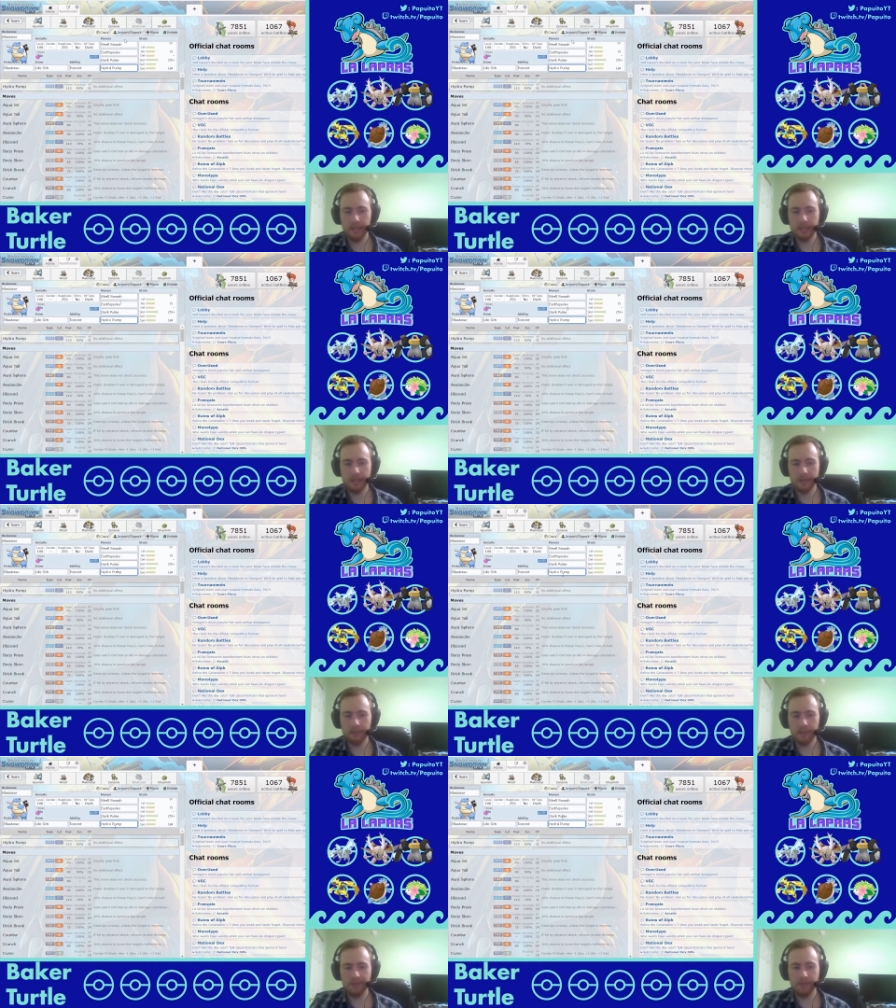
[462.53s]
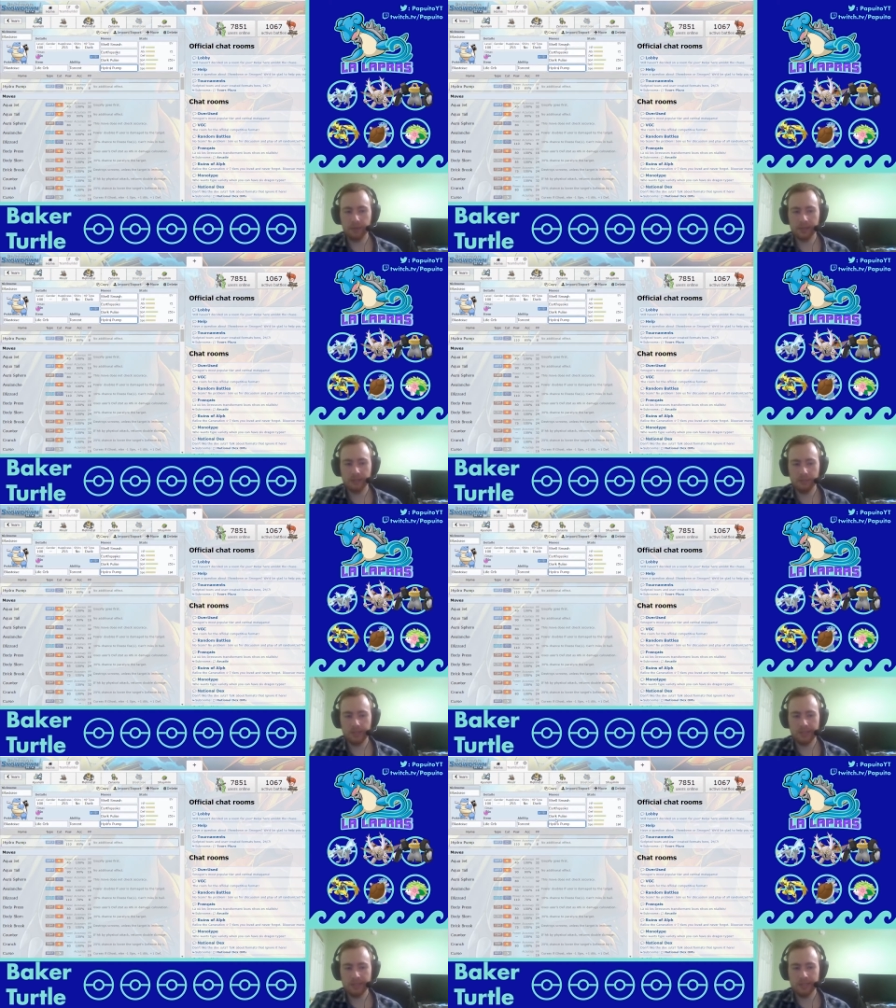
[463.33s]
So my focus
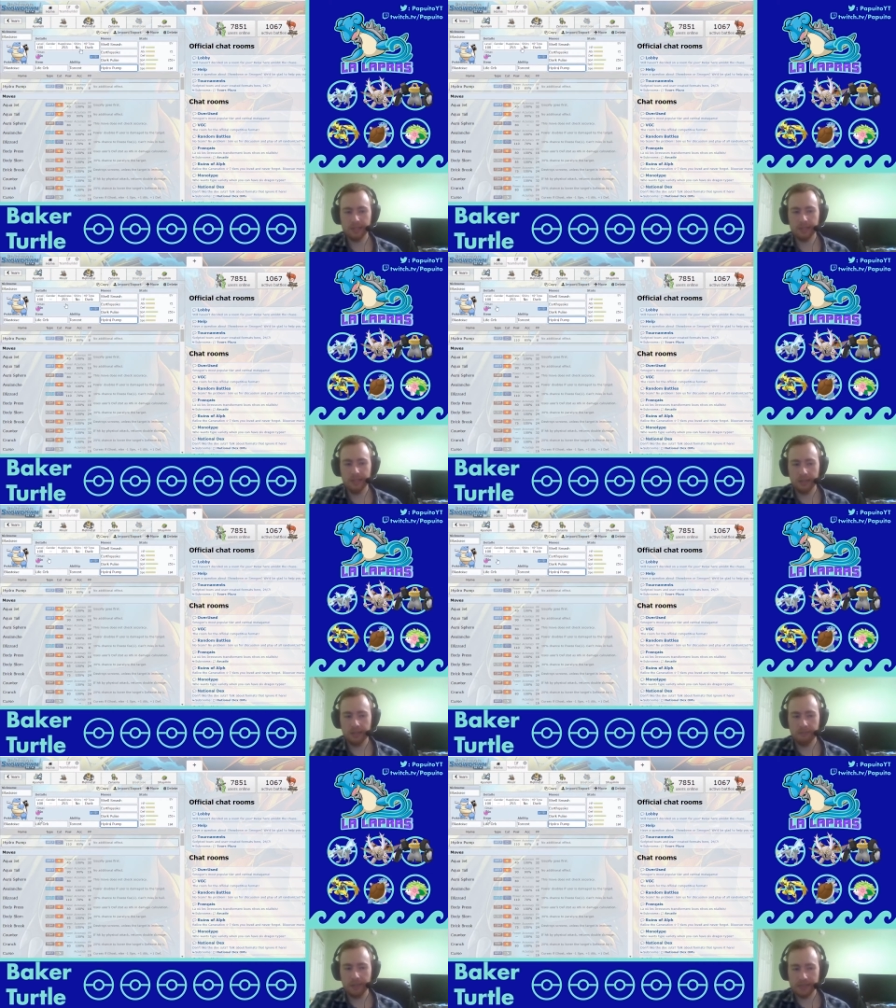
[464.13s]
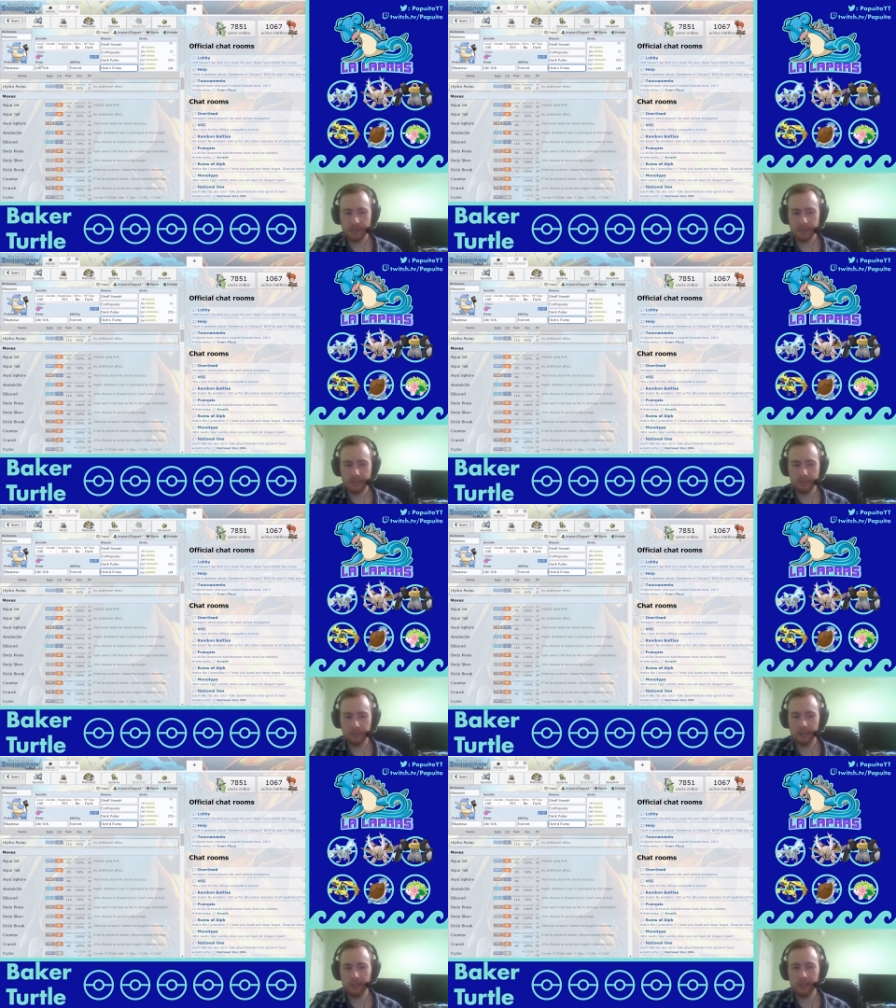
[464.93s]
was Blastoise is
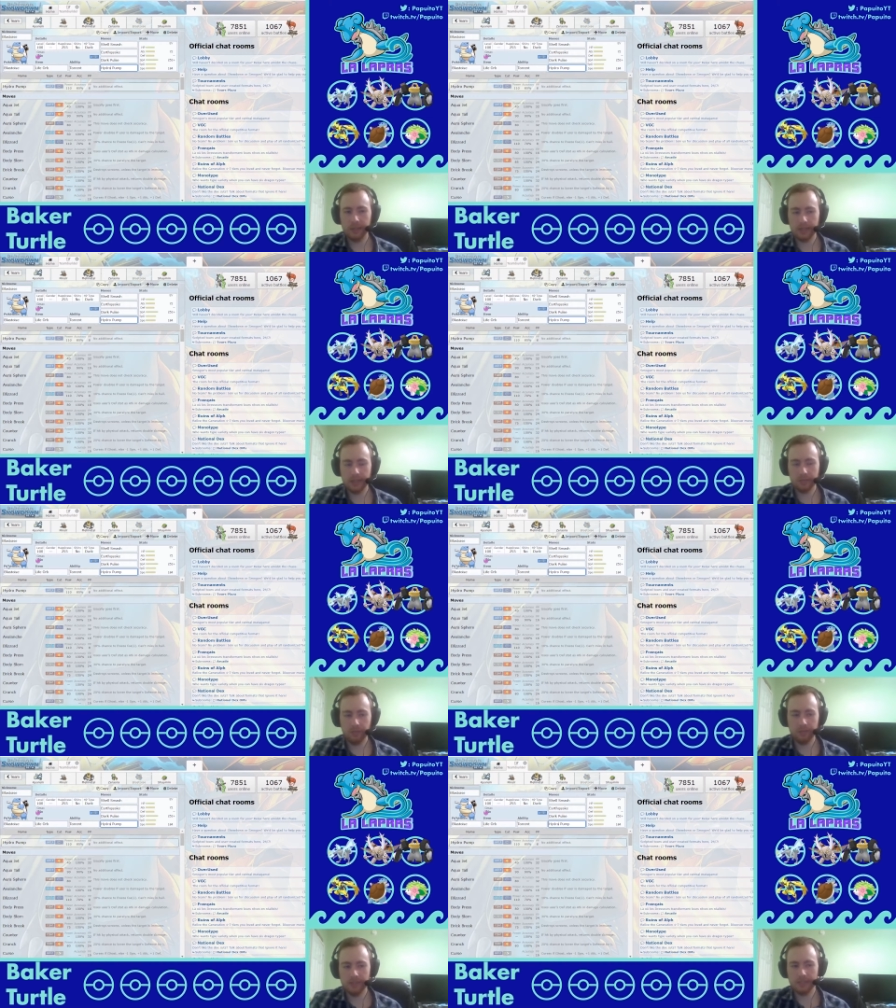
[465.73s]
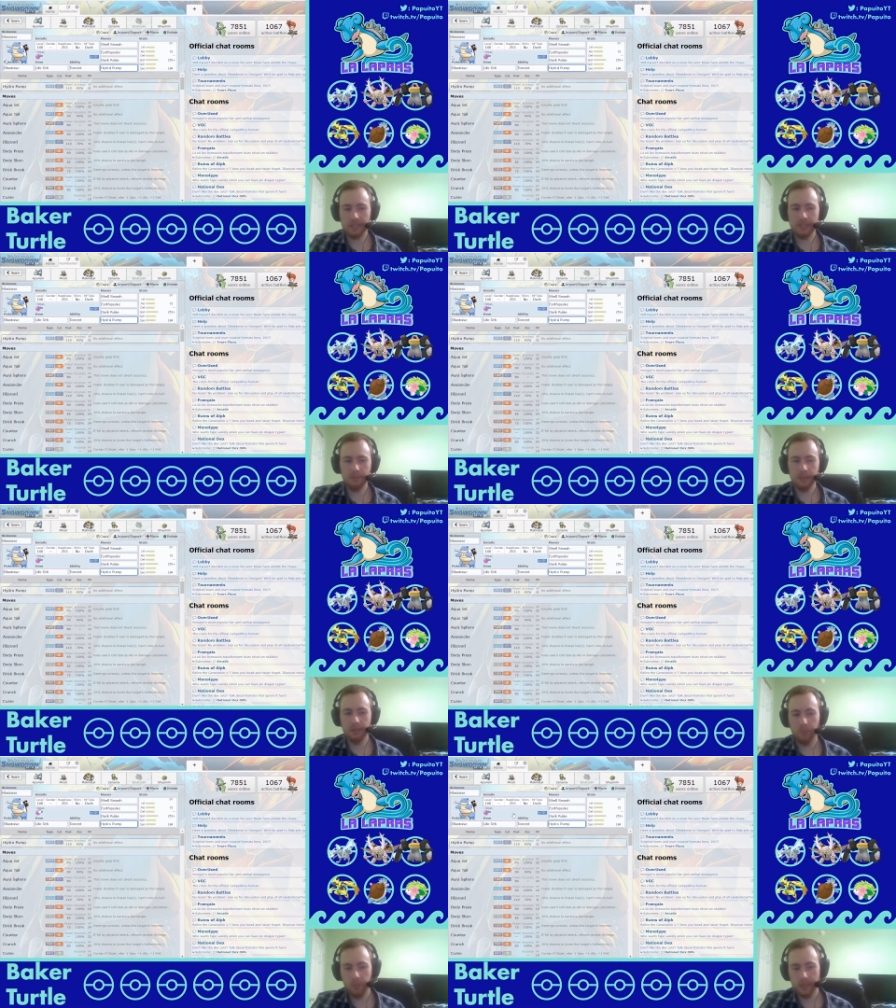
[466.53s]
really good, it can sweep his team
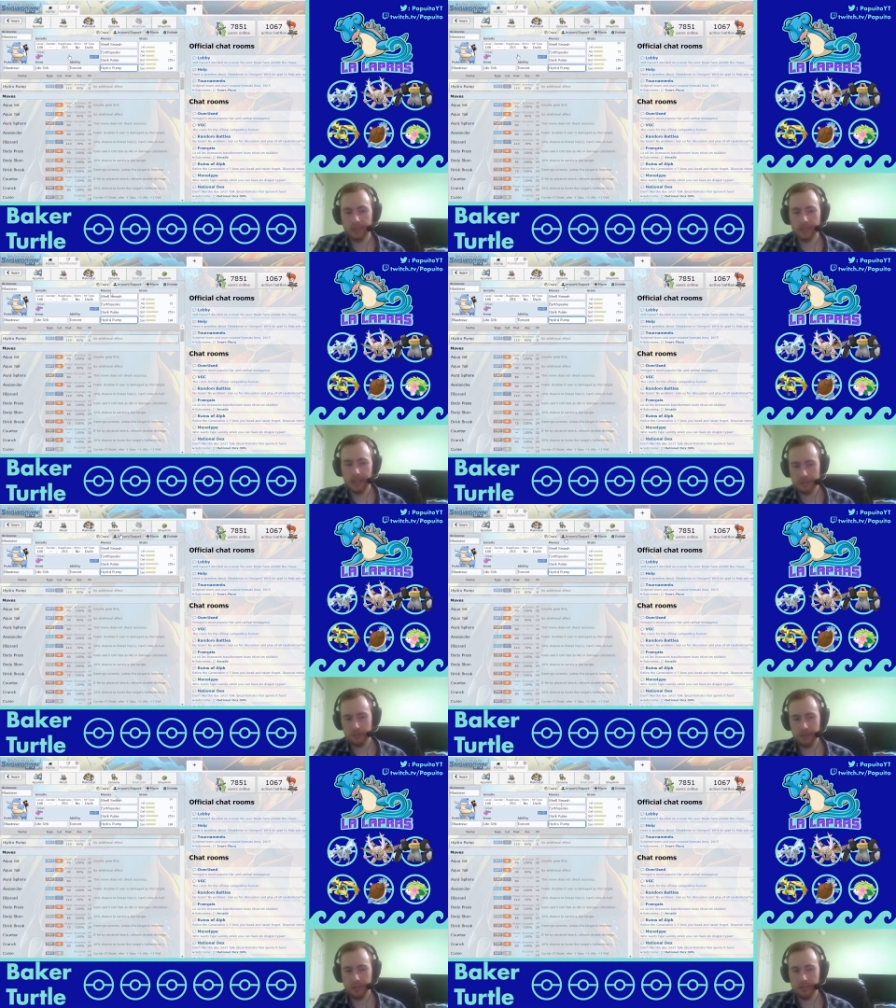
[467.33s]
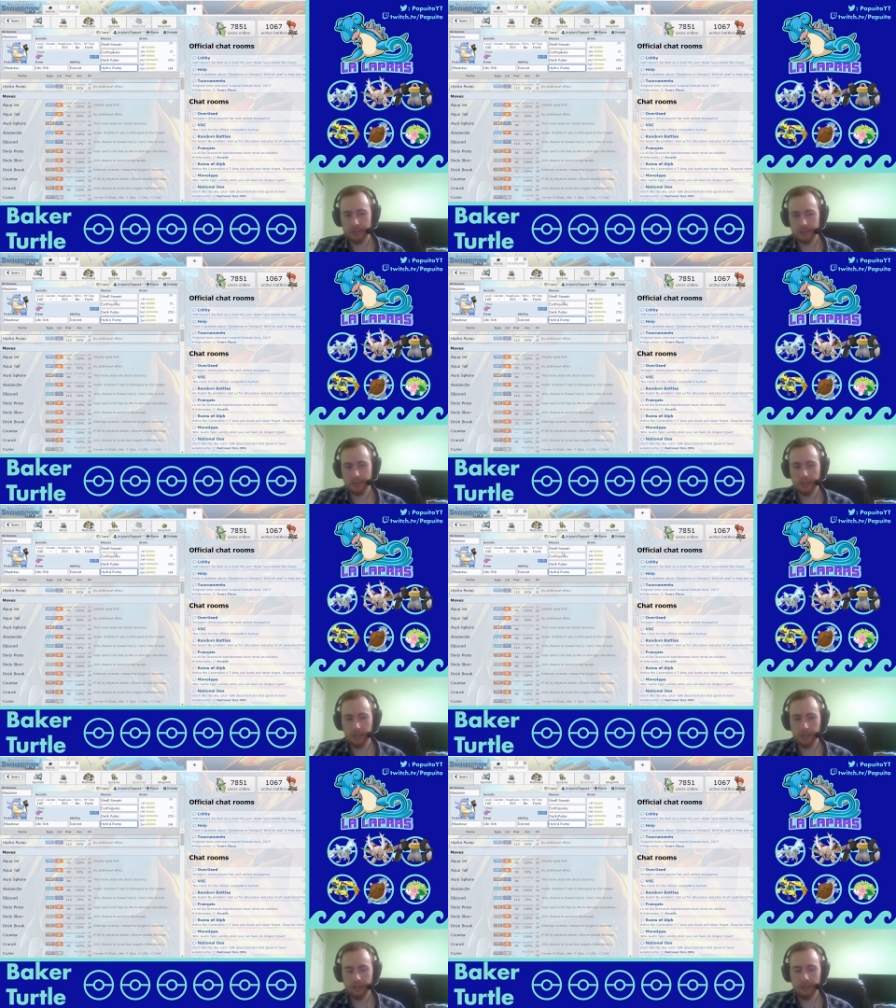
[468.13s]
once Gastrodon's gone.